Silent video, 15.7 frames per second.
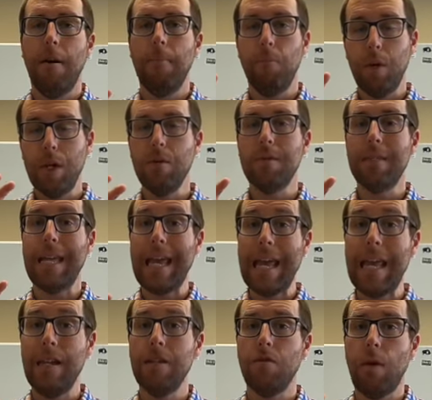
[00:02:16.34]
We use
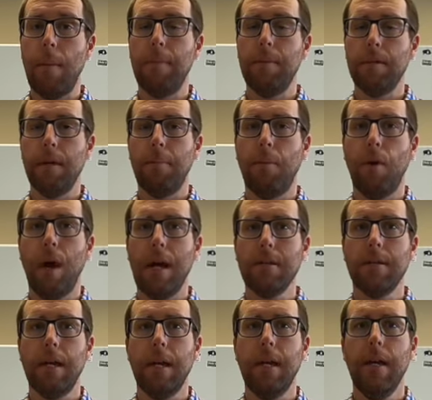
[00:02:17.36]
N to represent
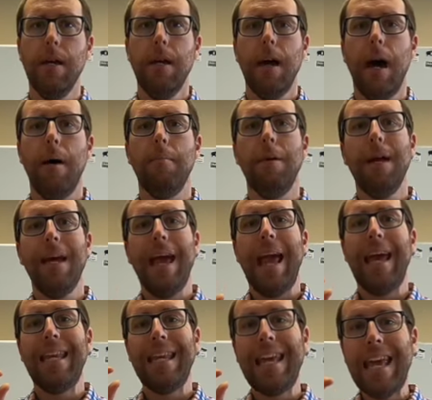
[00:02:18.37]
porosity,
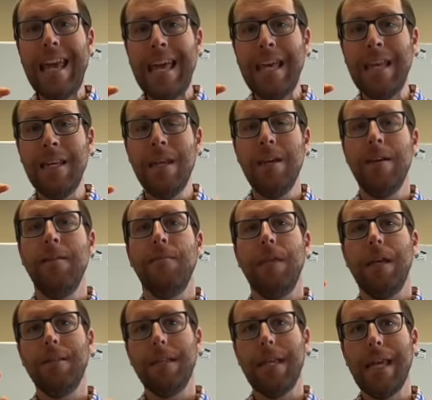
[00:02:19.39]
and N
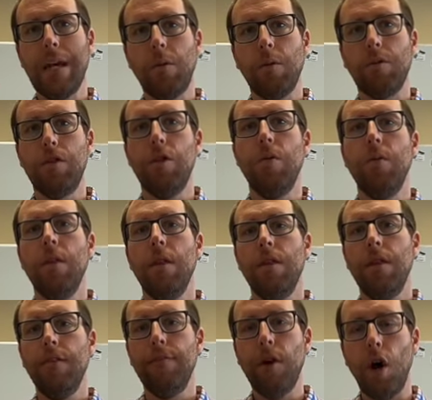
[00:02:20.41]
is equal to
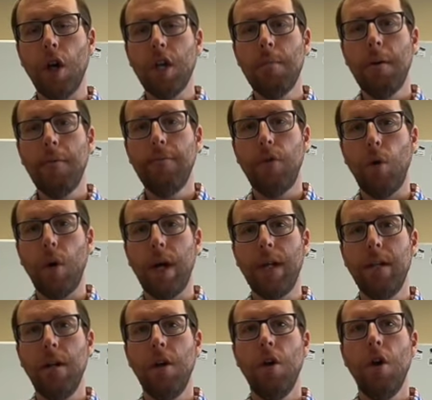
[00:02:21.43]
the volume of
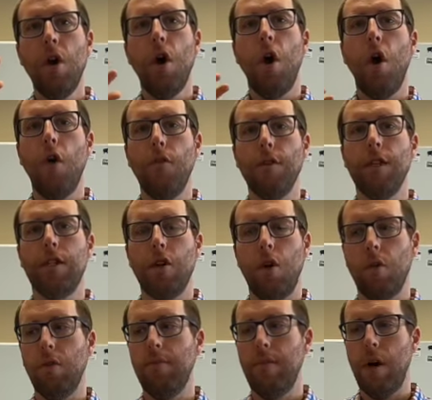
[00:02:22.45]
void over the
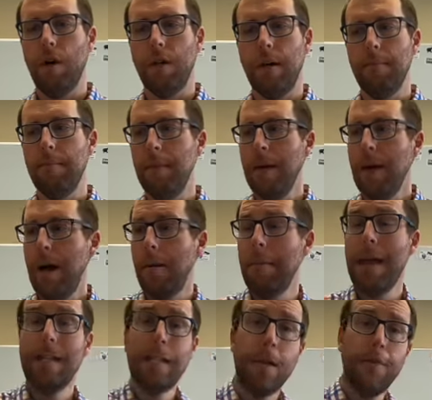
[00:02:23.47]
total volume.
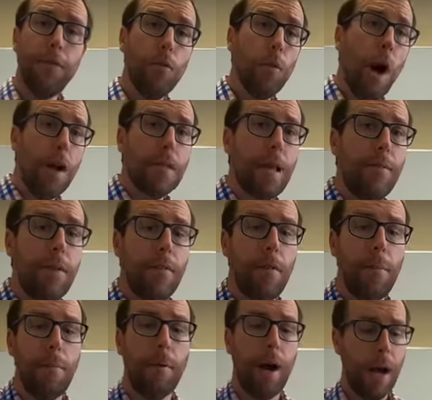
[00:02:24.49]
And different rocks have
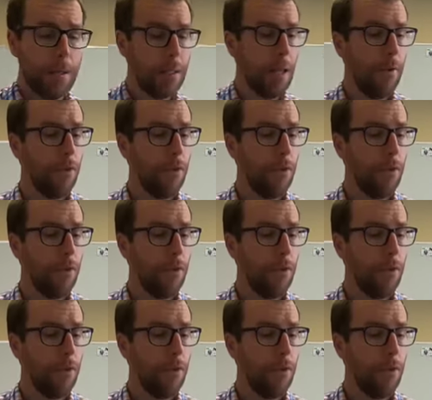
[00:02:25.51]
different porosity.